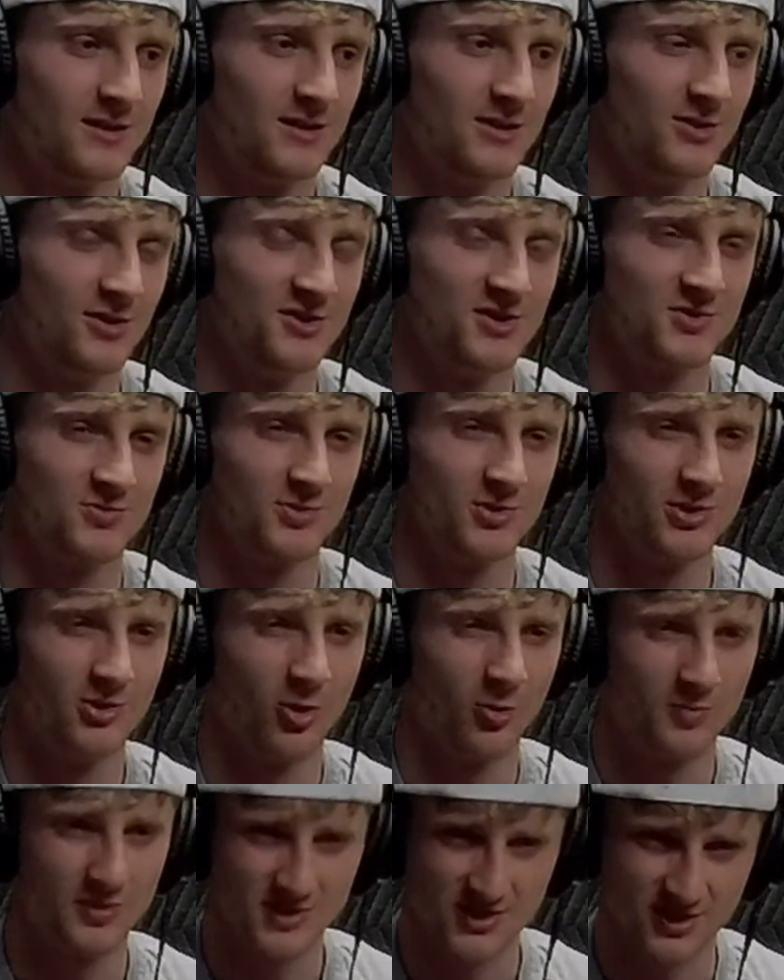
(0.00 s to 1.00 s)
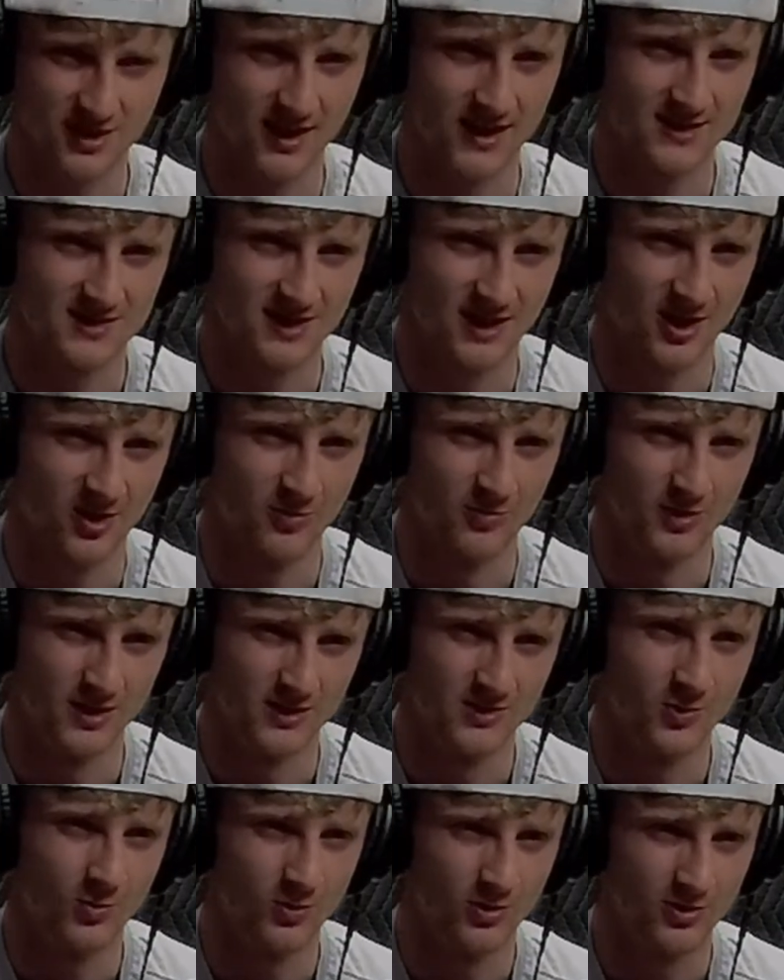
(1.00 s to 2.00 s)
you know, it just really opens your eyes to how
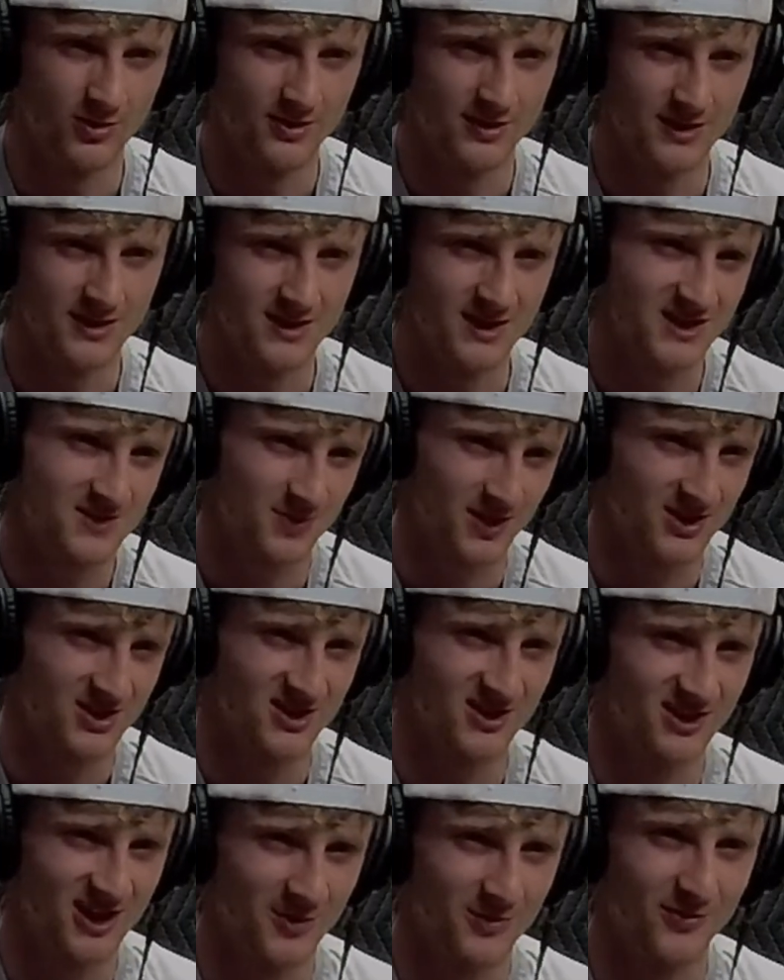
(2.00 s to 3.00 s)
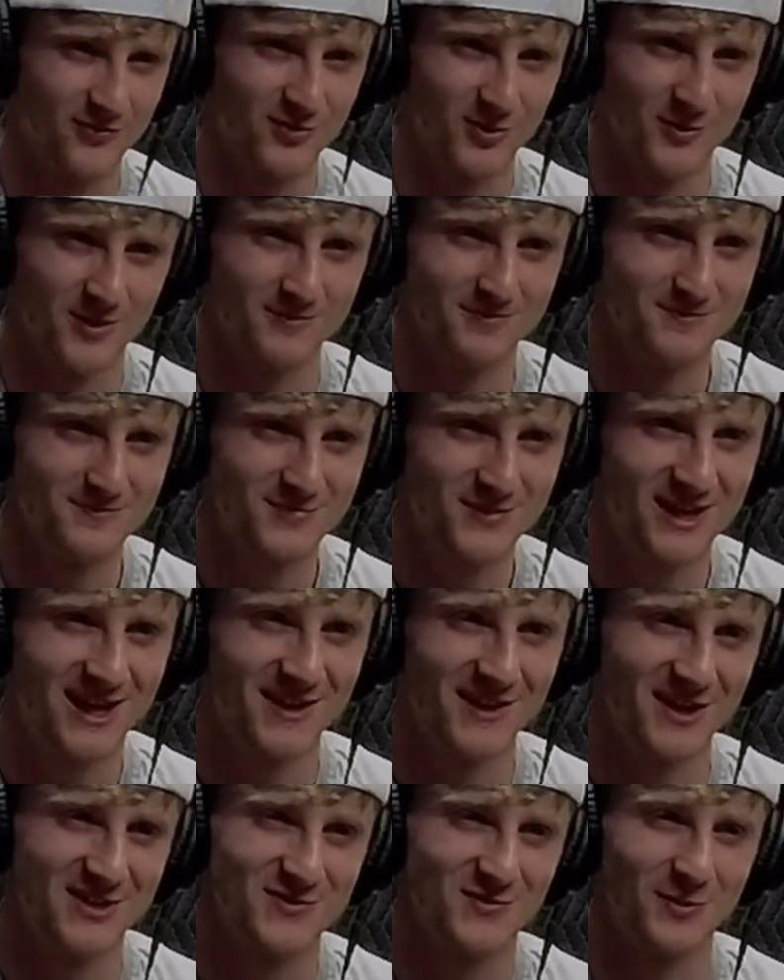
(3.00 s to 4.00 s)
big the world is, especially coming from a
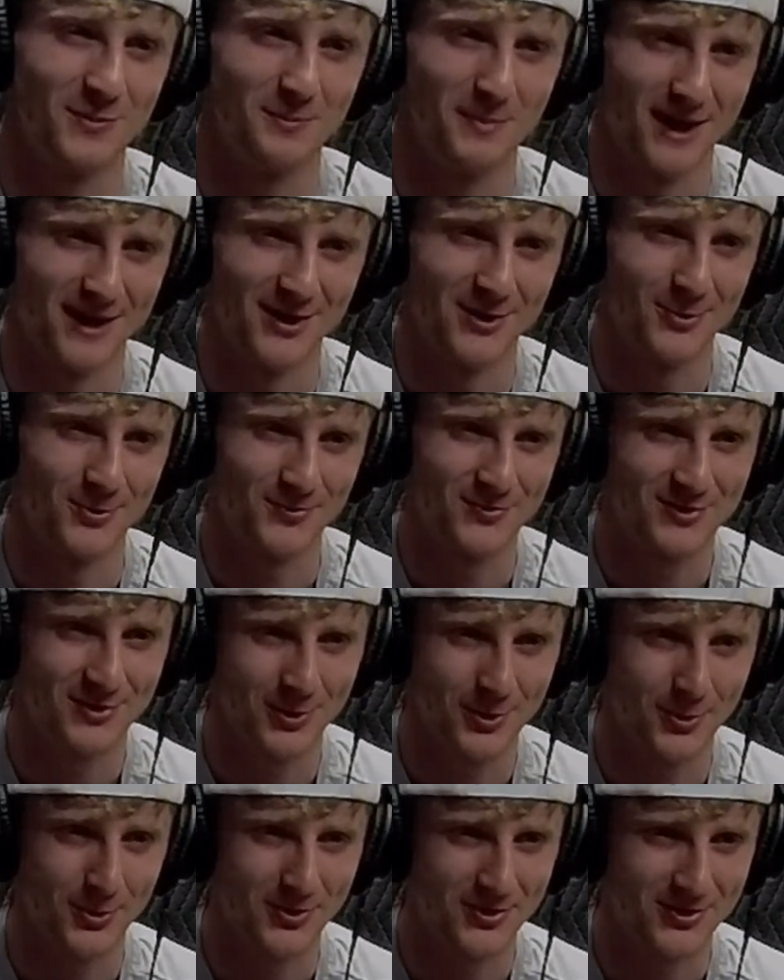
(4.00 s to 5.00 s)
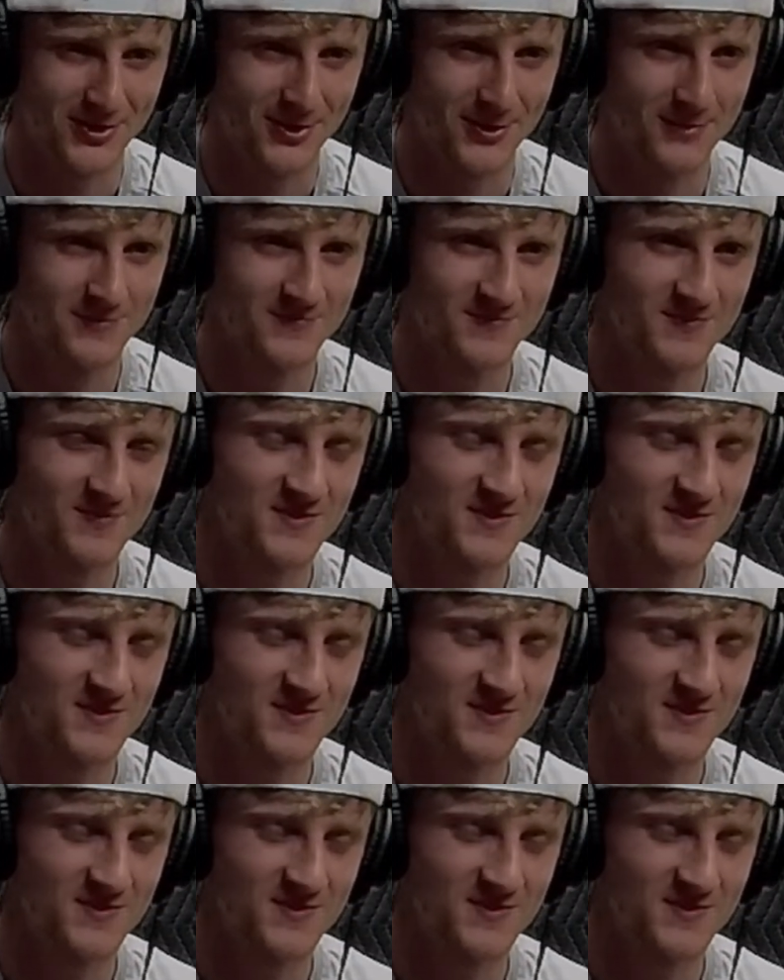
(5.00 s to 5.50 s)
kid that's from Minot, North Dakota, you know.